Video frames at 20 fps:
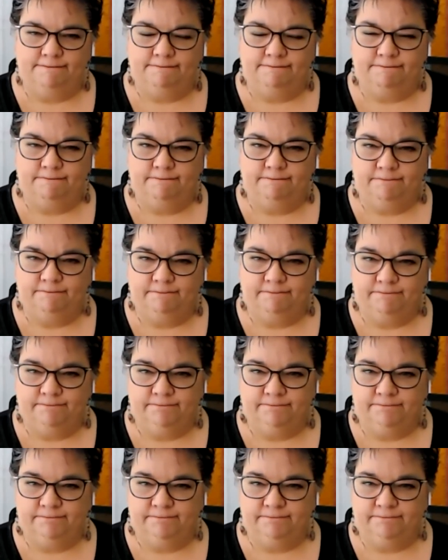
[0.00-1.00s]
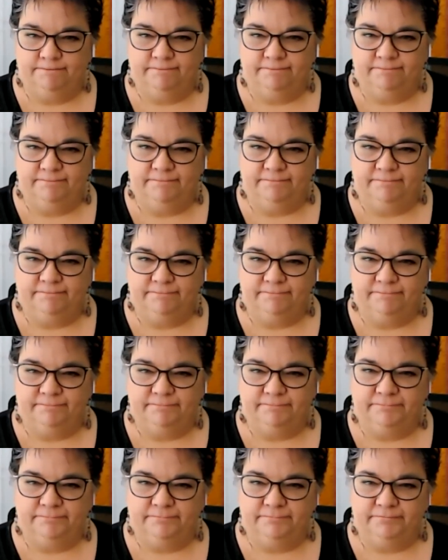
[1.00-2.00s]

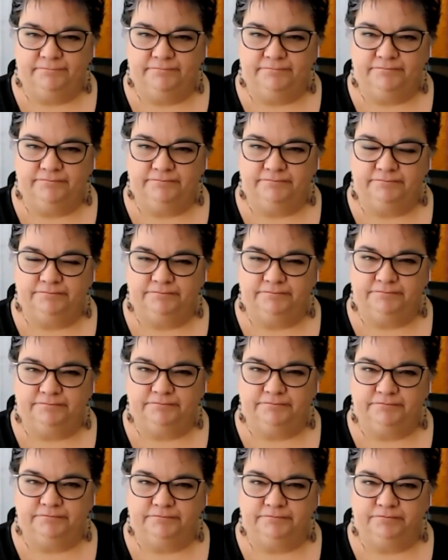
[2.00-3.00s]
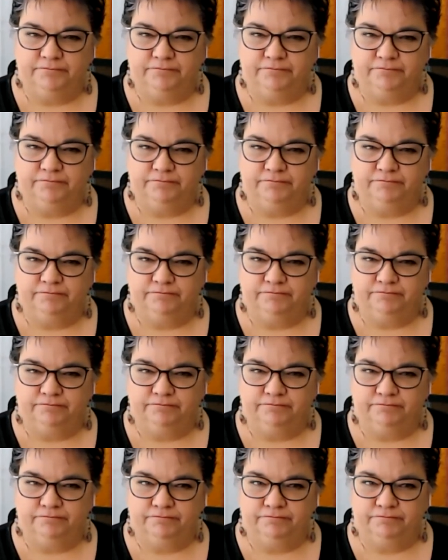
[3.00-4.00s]

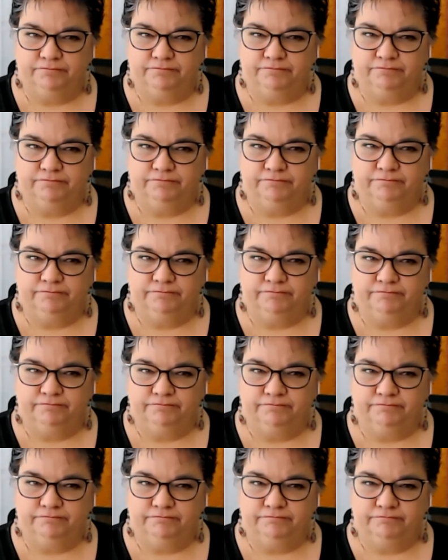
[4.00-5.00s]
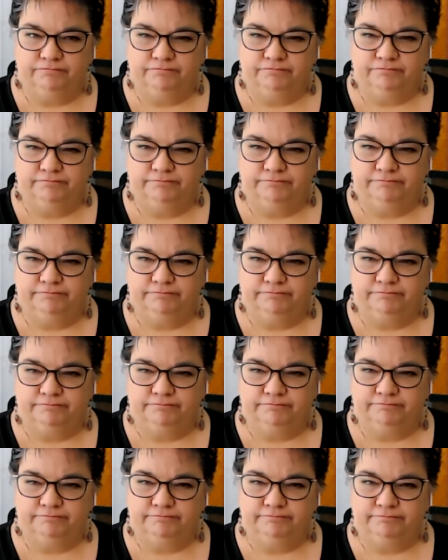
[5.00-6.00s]

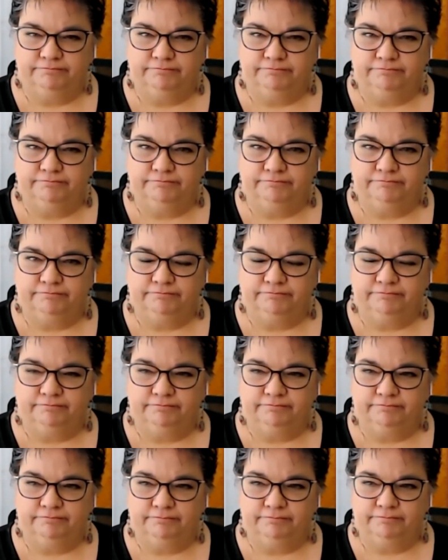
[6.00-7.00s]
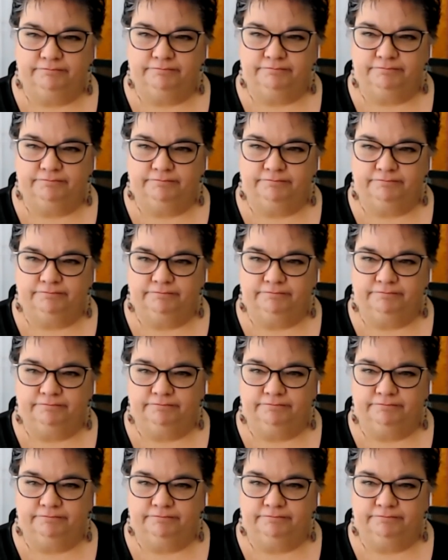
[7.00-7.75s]
[no speech]